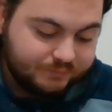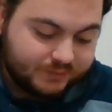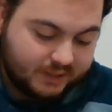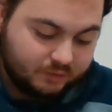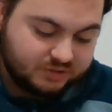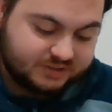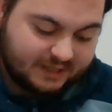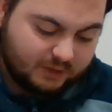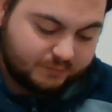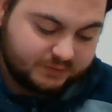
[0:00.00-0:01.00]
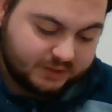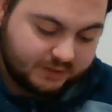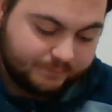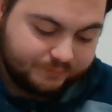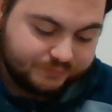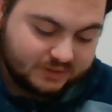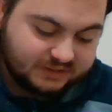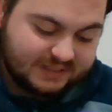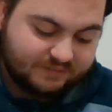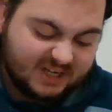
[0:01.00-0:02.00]
And it all started off with the
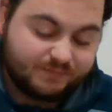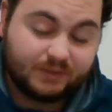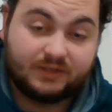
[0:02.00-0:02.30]
17th minute.